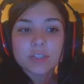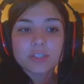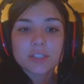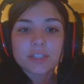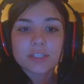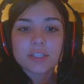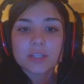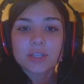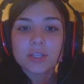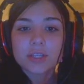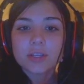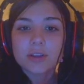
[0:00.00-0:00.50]

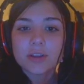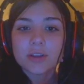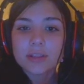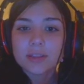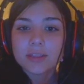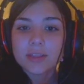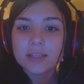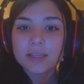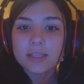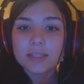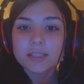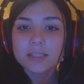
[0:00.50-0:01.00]
just click on
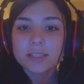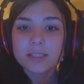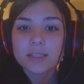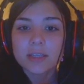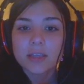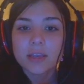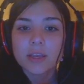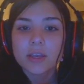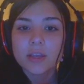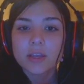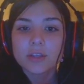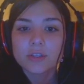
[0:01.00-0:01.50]
this.
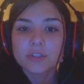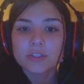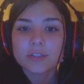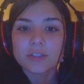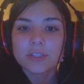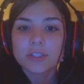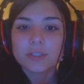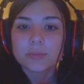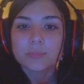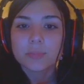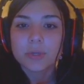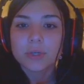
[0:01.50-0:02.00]
So
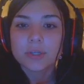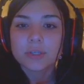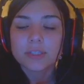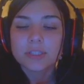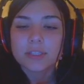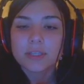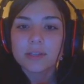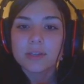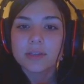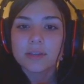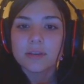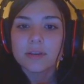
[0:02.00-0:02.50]
this
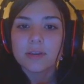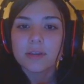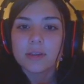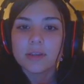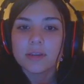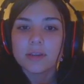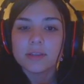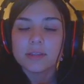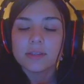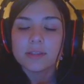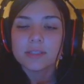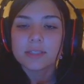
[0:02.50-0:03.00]
person
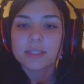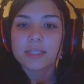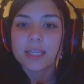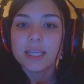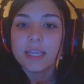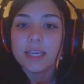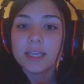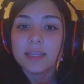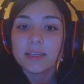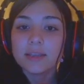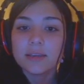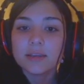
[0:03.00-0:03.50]
is
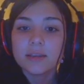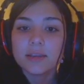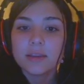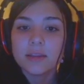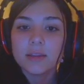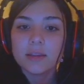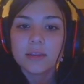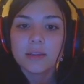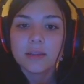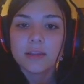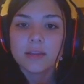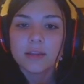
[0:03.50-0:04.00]
Keaton,
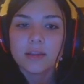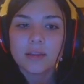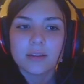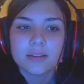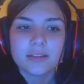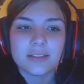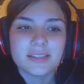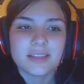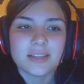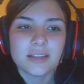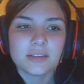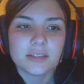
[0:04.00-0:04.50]

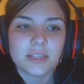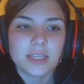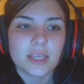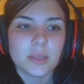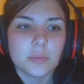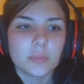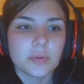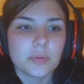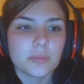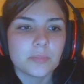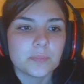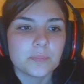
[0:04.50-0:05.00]
and I'll keep
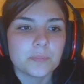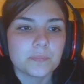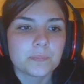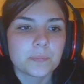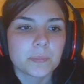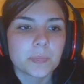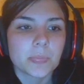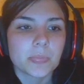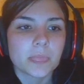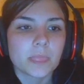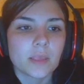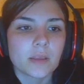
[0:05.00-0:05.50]
him.
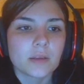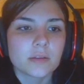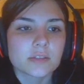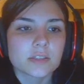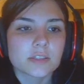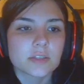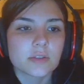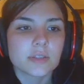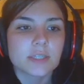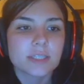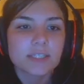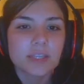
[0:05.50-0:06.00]

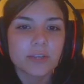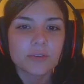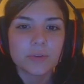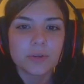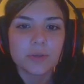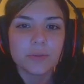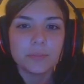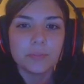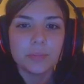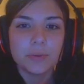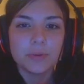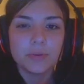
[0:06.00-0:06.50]
So let's get rid
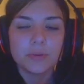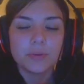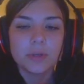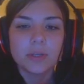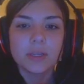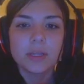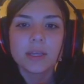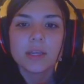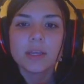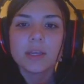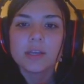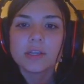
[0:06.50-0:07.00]
of Boone.
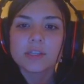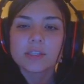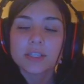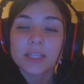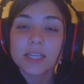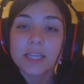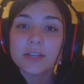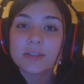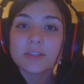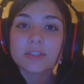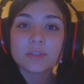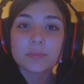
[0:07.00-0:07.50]
So
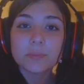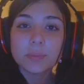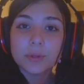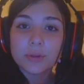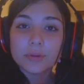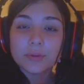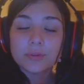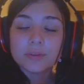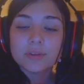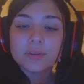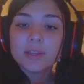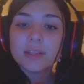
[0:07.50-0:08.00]
here's
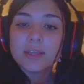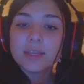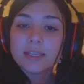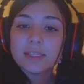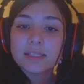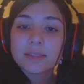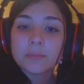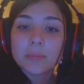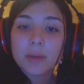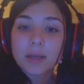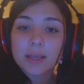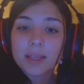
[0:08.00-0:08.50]
Boone. He's
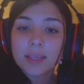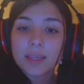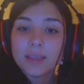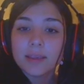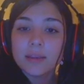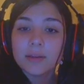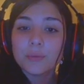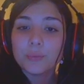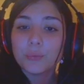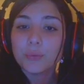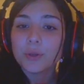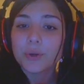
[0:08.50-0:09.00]
a monkey.
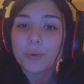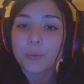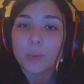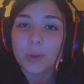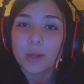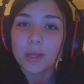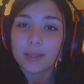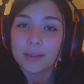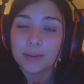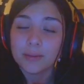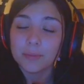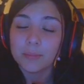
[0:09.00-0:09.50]
We don't
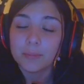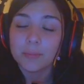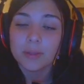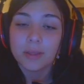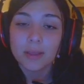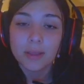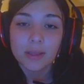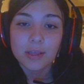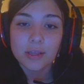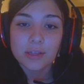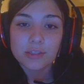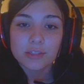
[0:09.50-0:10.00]
want him.
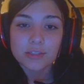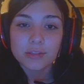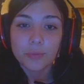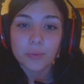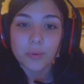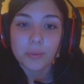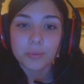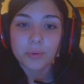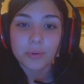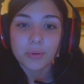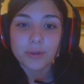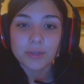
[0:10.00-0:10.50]
So
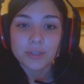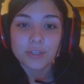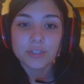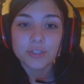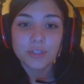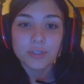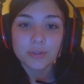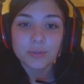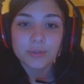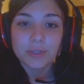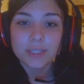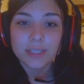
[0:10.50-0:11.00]
what we're going to
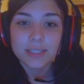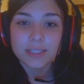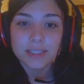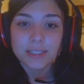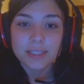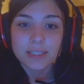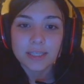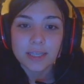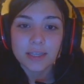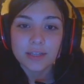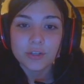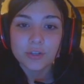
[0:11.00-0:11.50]
do is
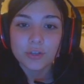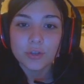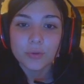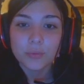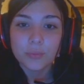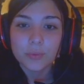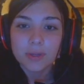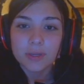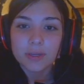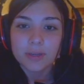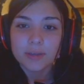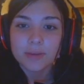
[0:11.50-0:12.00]
get a new
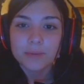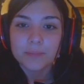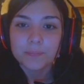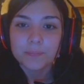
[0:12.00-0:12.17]
one.